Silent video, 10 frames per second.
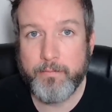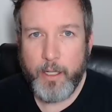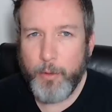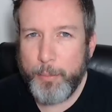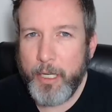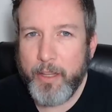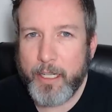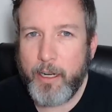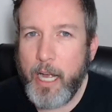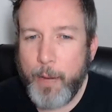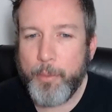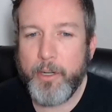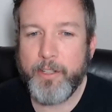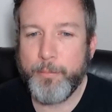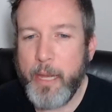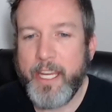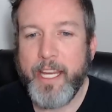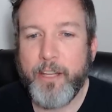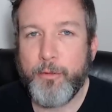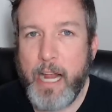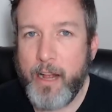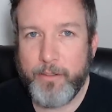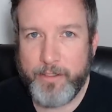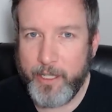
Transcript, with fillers: It would appear that Clapper is making his rounds